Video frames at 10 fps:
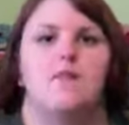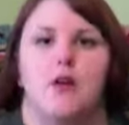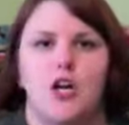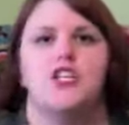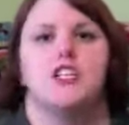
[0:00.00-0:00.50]

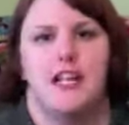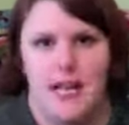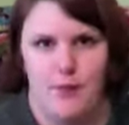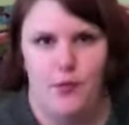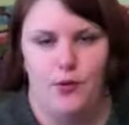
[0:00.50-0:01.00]
March and
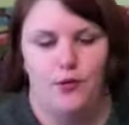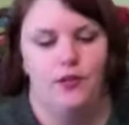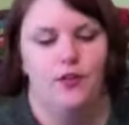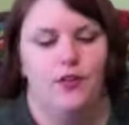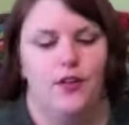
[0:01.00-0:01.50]

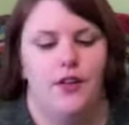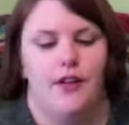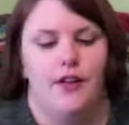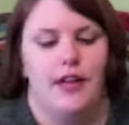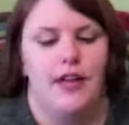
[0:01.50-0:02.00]
April,
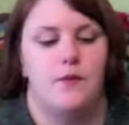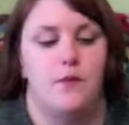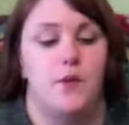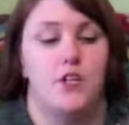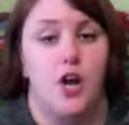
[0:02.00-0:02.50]

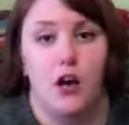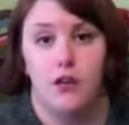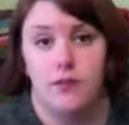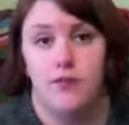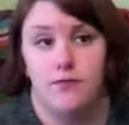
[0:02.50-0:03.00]
which
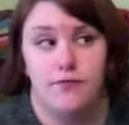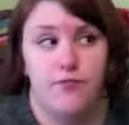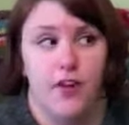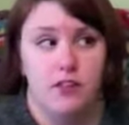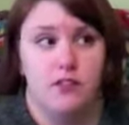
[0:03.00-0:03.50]

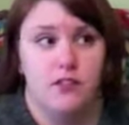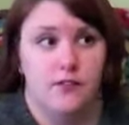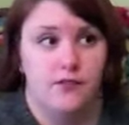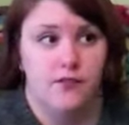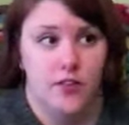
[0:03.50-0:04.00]
falls
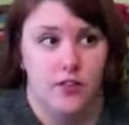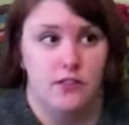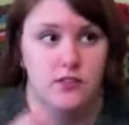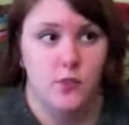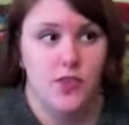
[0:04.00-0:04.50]

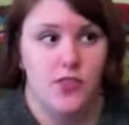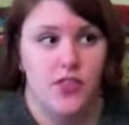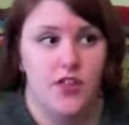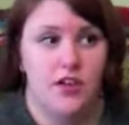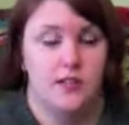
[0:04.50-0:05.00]
with the